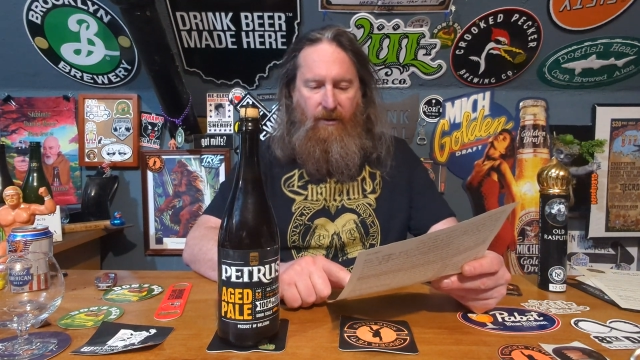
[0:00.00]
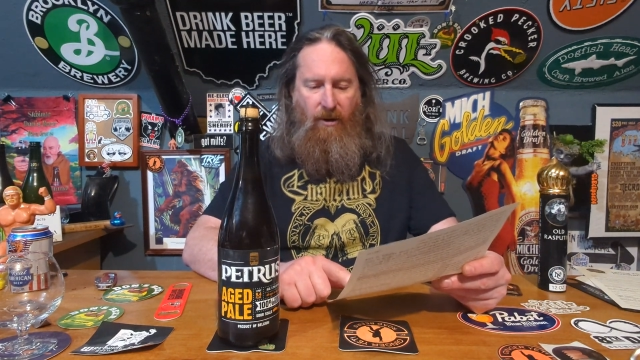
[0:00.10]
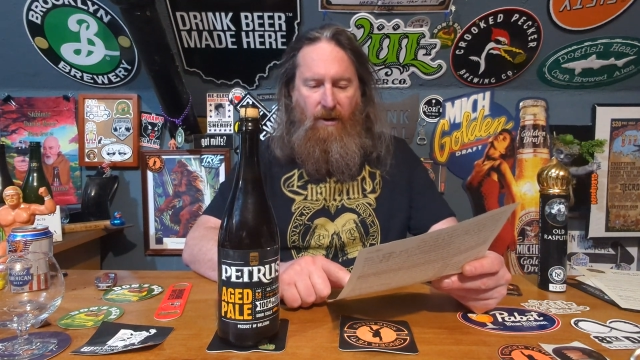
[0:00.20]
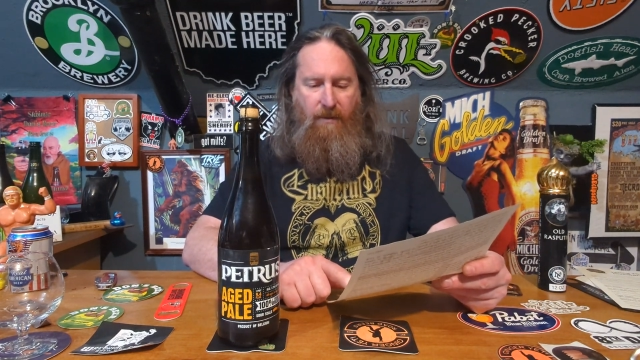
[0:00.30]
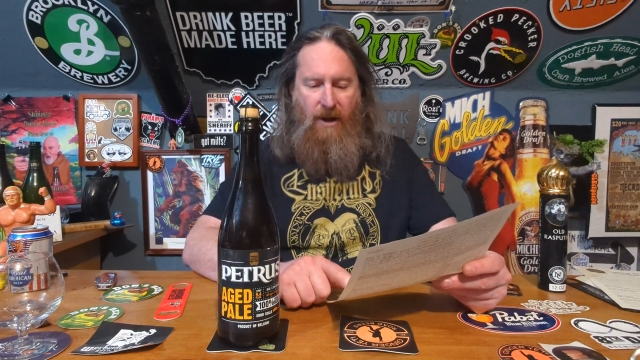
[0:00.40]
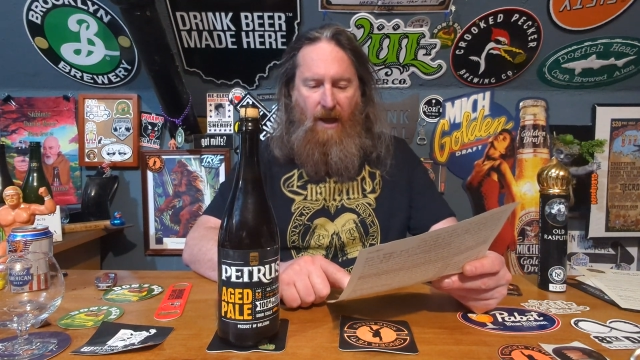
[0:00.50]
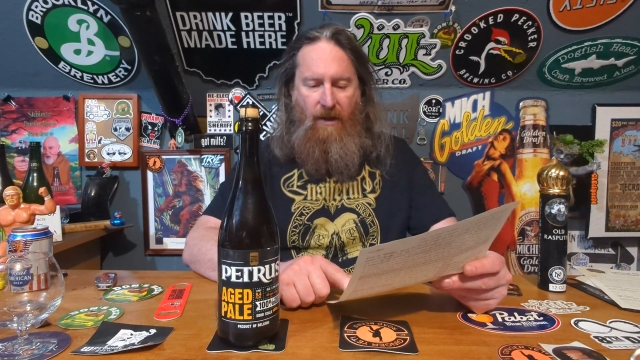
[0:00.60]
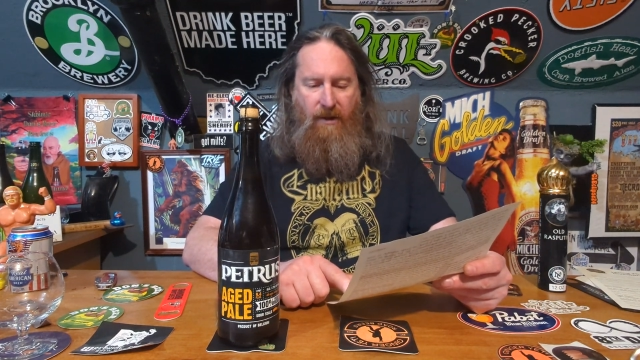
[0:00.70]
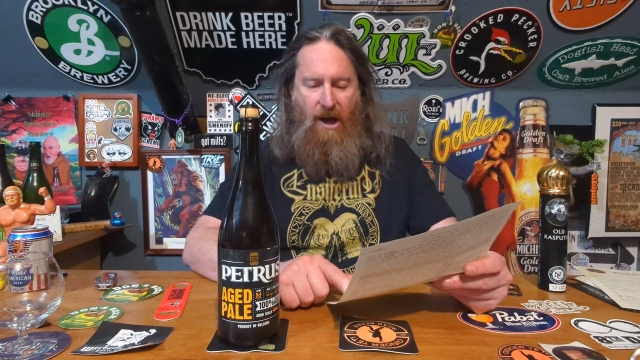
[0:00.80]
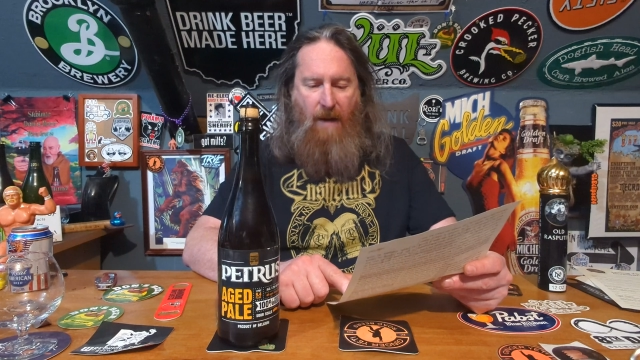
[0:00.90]
Tulip,
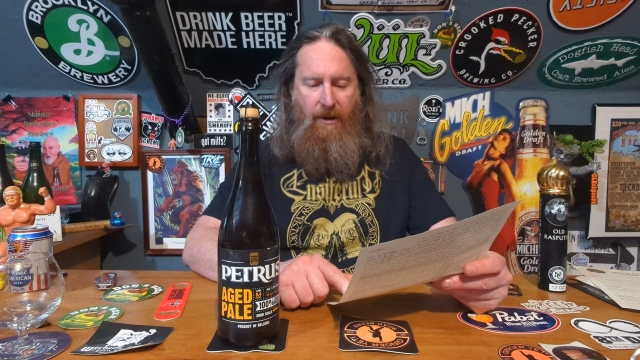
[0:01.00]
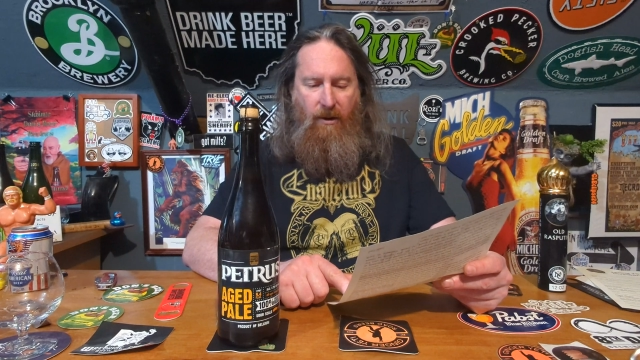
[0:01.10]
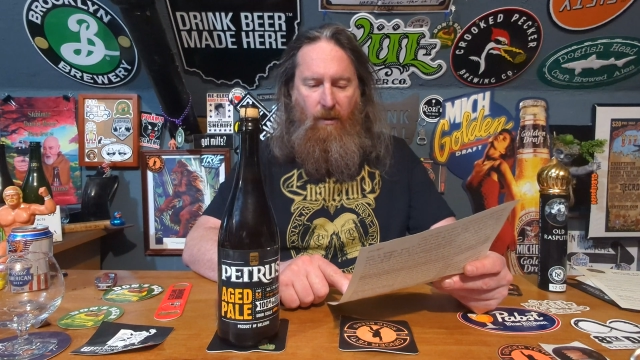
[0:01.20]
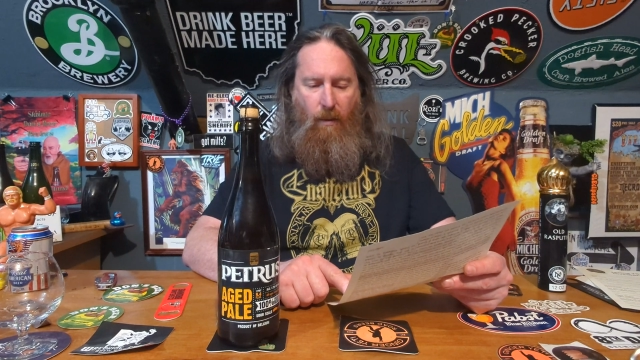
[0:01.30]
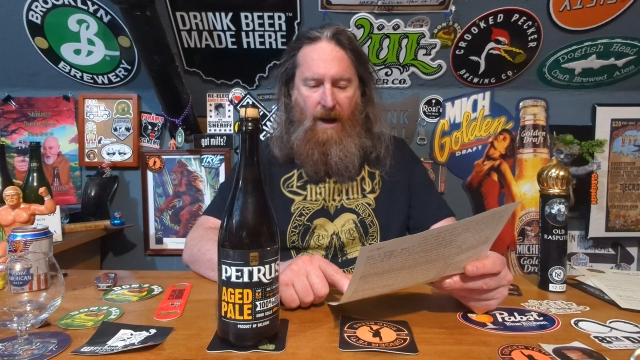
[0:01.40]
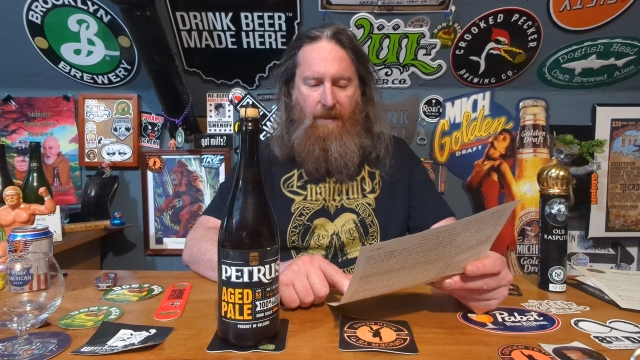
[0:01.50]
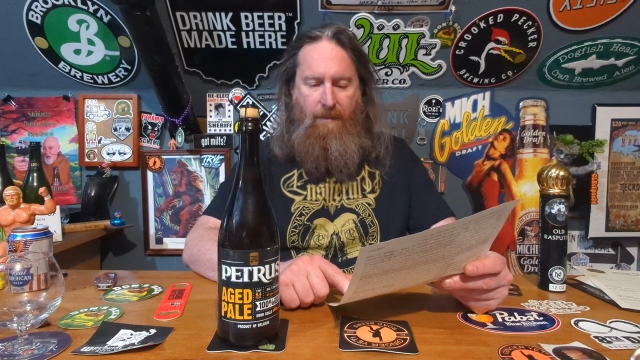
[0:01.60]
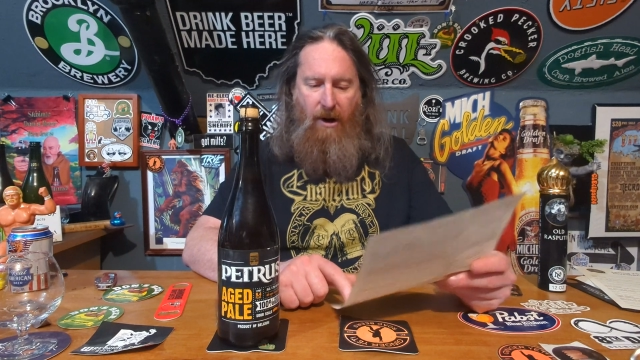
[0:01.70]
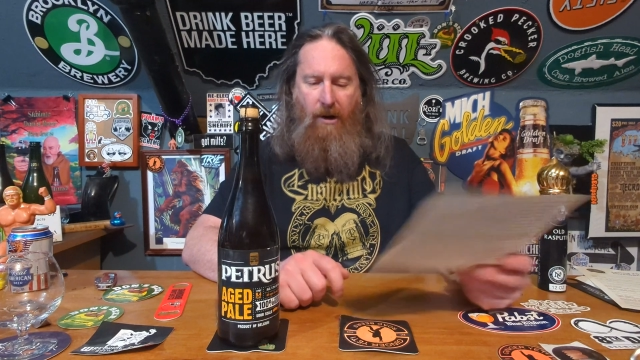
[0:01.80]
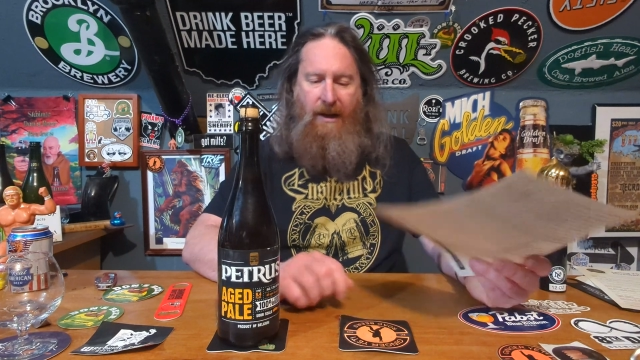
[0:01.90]
chalice, goblet, or
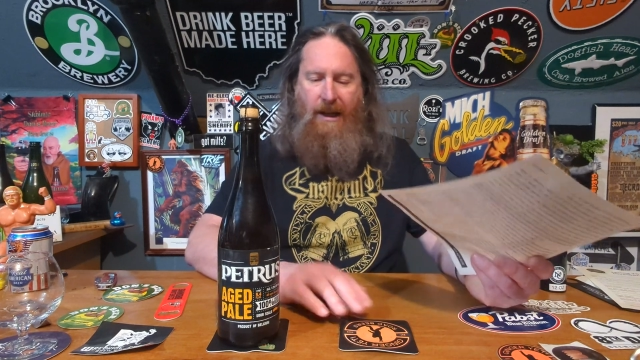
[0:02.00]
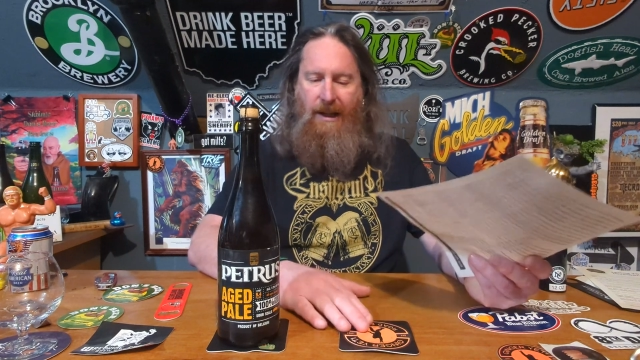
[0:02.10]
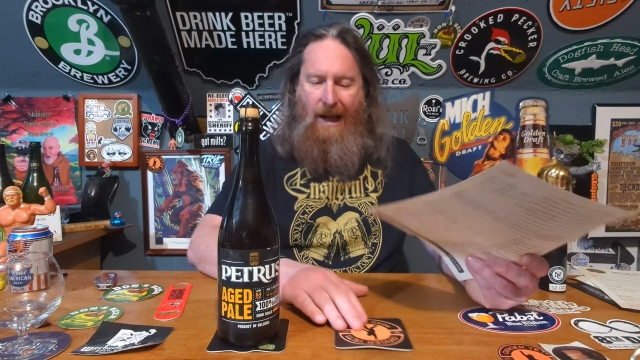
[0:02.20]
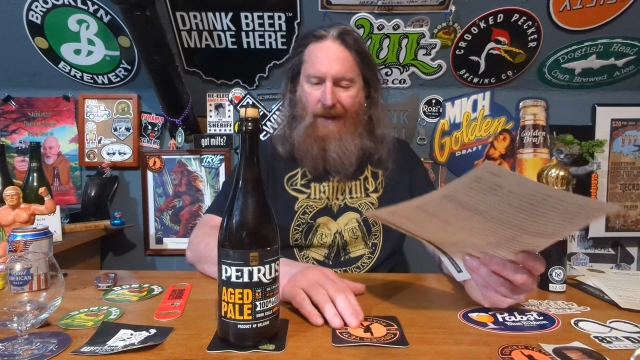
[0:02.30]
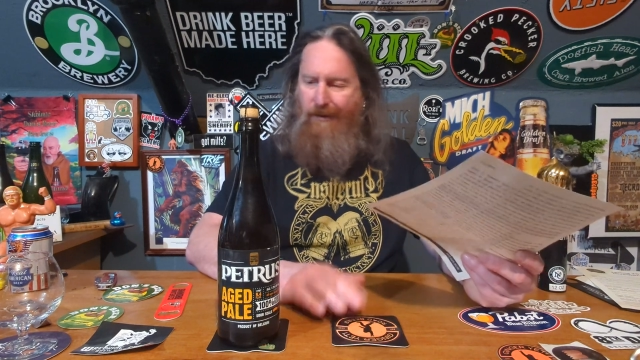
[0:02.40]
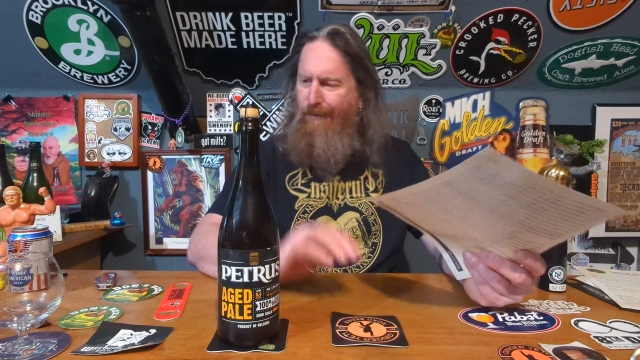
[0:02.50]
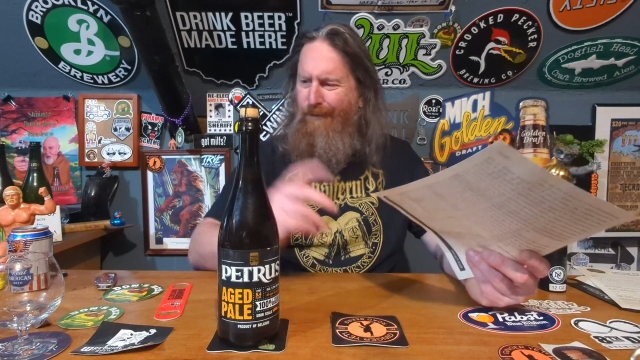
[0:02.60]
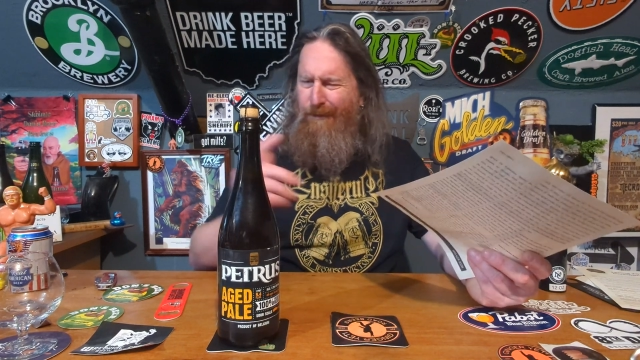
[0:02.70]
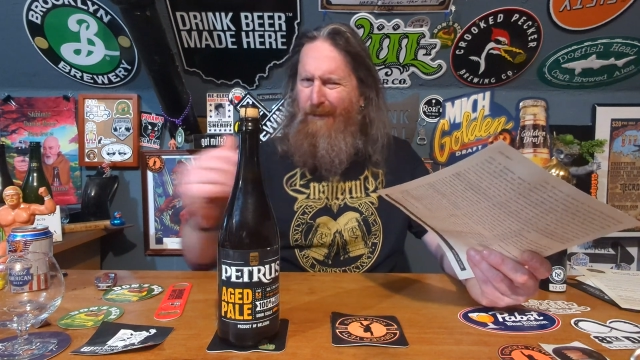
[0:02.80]
white burgundy glass.